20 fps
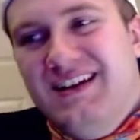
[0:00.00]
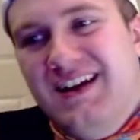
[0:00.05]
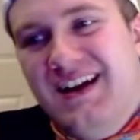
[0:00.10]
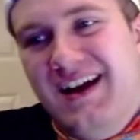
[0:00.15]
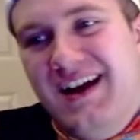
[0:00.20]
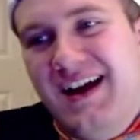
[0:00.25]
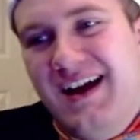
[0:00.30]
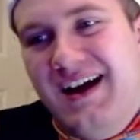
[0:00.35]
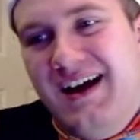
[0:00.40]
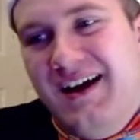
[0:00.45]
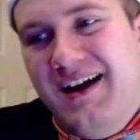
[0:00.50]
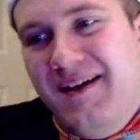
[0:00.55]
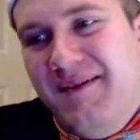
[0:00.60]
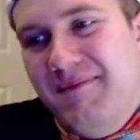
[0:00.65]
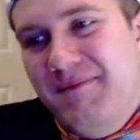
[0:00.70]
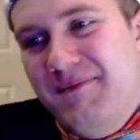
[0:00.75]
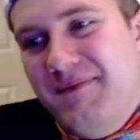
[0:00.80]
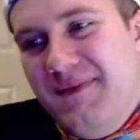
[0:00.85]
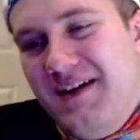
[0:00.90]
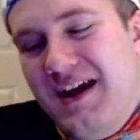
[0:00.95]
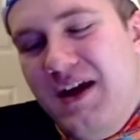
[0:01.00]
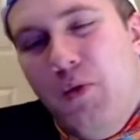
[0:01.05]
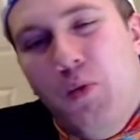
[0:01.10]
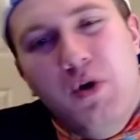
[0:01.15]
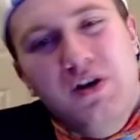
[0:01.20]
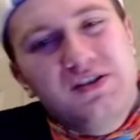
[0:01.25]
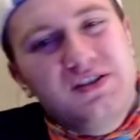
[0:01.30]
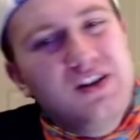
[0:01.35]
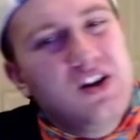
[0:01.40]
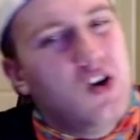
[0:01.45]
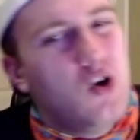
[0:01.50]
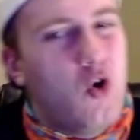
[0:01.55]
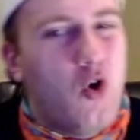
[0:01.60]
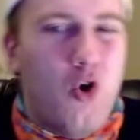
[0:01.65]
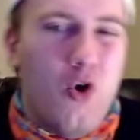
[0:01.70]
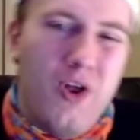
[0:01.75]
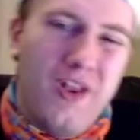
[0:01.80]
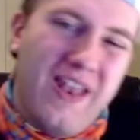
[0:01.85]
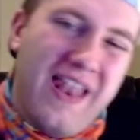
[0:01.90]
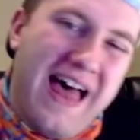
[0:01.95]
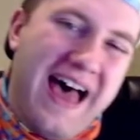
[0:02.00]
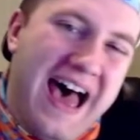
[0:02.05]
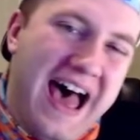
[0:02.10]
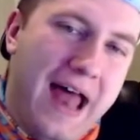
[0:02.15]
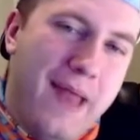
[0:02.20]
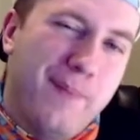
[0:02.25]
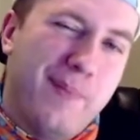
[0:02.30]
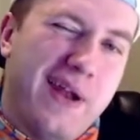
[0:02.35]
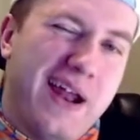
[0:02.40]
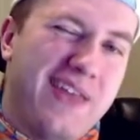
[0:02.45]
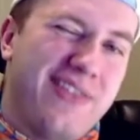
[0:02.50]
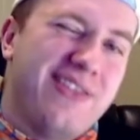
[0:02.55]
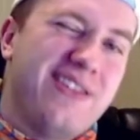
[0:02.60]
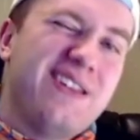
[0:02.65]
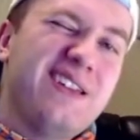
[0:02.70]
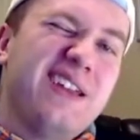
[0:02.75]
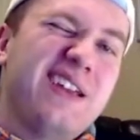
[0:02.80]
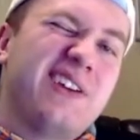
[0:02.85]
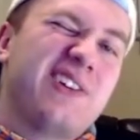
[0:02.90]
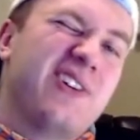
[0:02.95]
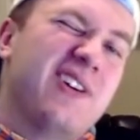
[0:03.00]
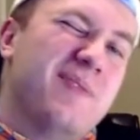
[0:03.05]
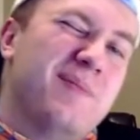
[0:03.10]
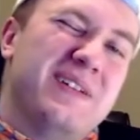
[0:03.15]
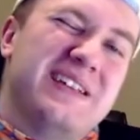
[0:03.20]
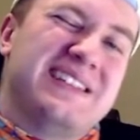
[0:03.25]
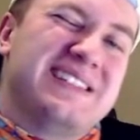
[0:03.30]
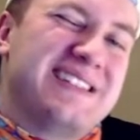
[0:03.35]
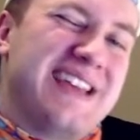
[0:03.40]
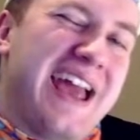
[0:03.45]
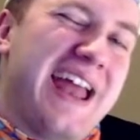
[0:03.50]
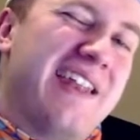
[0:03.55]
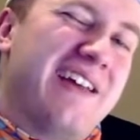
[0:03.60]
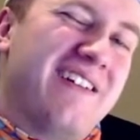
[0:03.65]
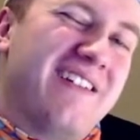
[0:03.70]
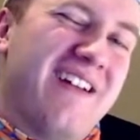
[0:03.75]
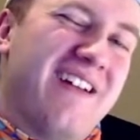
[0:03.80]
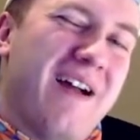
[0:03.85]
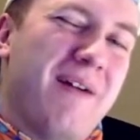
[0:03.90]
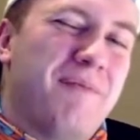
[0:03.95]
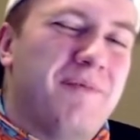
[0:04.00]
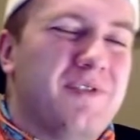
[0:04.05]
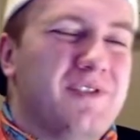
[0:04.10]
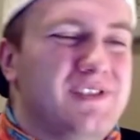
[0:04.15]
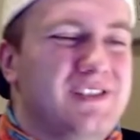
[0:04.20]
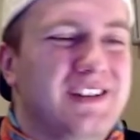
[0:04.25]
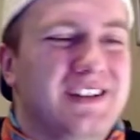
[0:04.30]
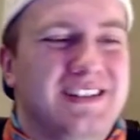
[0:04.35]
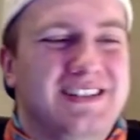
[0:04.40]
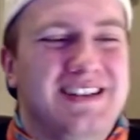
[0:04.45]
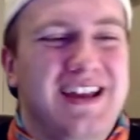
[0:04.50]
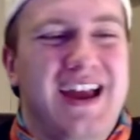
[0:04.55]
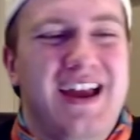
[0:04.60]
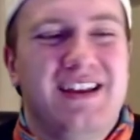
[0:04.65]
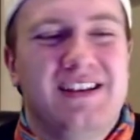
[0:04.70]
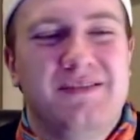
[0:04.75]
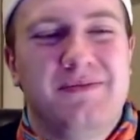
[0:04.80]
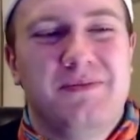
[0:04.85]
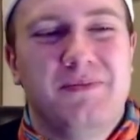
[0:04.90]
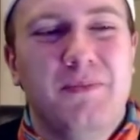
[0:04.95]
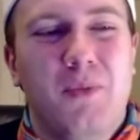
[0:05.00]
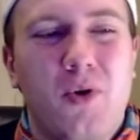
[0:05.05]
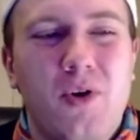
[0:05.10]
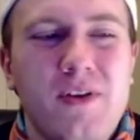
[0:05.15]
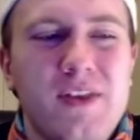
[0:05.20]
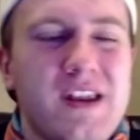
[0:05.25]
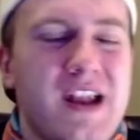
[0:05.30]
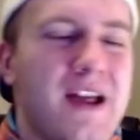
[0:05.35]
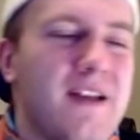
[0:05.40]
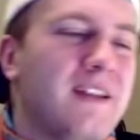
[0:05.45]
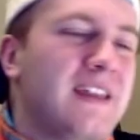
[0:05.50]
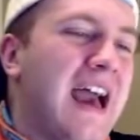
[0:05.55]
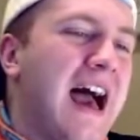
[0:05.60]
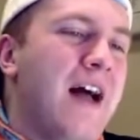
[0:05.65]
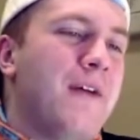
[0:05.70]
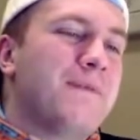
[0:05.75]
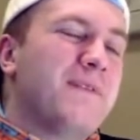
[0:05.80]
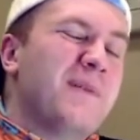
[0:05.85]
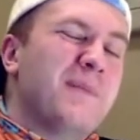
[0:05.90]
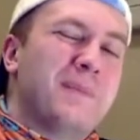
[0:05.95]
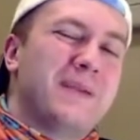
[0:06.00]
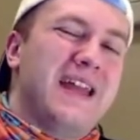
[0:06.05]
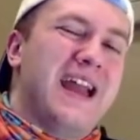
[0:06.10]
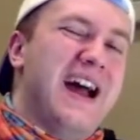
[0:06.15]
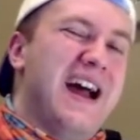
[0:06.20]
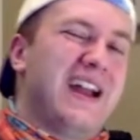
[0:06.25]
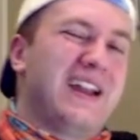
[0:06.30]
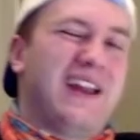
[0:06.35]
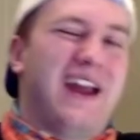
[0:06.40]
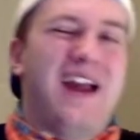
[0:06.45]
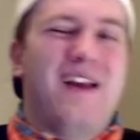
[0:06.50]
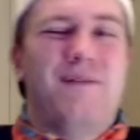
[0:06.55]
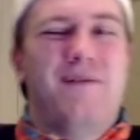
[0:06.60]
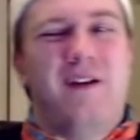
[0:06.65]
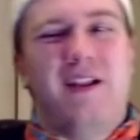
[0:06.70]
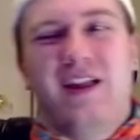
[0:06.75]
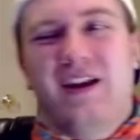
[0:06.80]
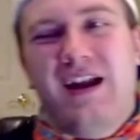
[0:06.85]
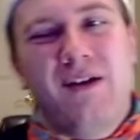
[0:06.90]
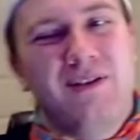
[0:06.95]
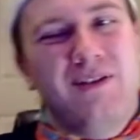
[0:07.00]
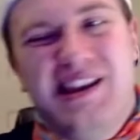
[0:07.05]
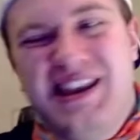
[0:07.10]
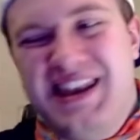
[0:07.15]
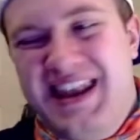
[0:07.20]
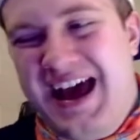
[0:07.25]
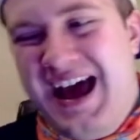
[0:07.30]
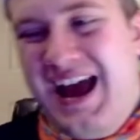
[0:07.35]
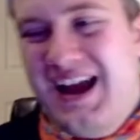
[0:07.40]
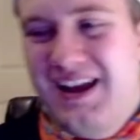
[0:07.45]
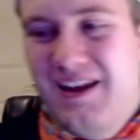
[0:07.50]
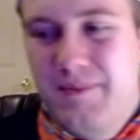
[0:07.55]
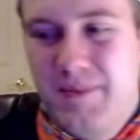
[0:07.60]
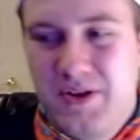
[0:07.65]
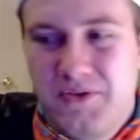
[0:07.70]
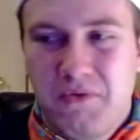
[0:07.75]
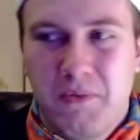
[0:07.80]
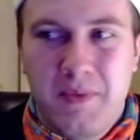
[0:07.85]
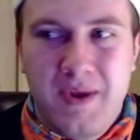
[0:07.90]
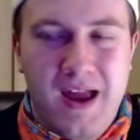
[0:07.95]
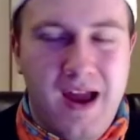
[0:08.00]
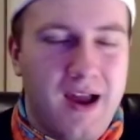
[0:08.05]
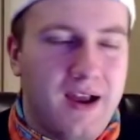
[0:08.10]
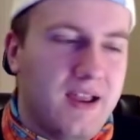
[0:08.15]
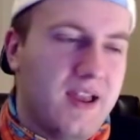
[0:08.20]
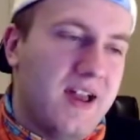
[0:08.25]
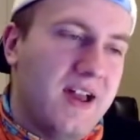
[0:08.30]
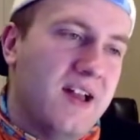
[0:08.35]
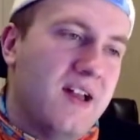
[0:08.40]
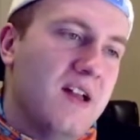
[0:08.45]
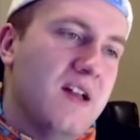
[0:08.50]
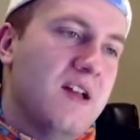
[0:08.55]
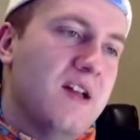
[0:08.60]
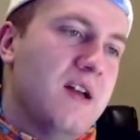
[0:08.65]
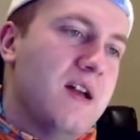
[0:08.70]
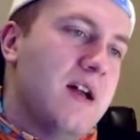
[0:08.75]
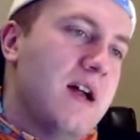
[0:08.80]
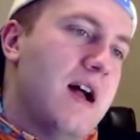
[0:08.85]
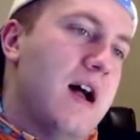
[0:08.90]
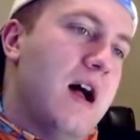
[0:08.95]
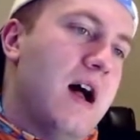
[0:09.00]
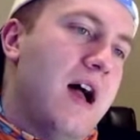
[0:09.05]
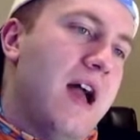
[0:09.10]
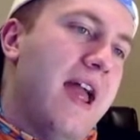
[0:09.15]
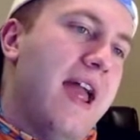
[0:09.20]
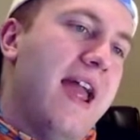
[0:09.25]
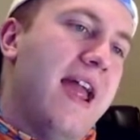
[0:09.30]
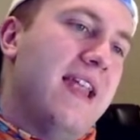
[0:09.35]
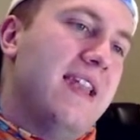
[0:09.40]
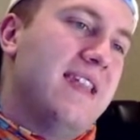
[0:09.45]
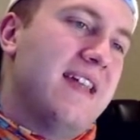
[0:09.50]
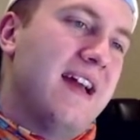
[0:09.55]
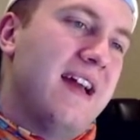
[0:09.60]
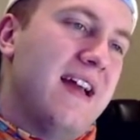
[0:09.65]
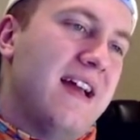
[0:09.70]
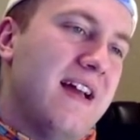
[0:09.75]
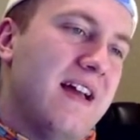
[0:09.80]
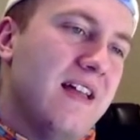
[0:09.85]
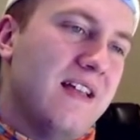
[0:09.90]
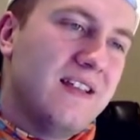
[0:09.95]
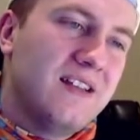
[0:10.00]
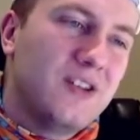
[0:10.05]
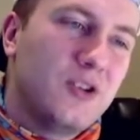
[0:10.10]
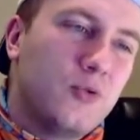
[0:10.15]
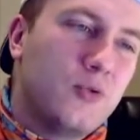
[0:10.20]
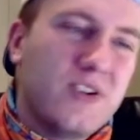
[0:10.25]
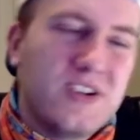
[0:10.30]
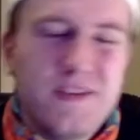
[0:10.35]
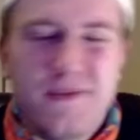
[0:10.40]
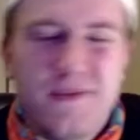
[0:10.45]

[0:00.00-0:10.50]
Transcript: It wasn't a whole lot, but I think it could be setting her up for success. More than I got from Bianca. I felt like I did not get much from Bianca. And Chrissy